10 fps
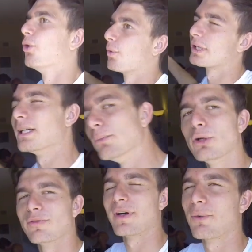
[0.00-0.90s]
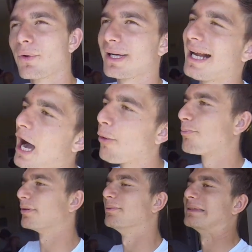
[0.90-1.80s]
we're gonna move and we're gonna
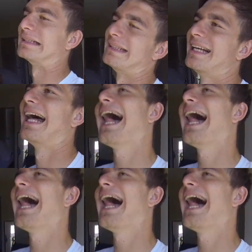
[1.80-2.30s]
help him and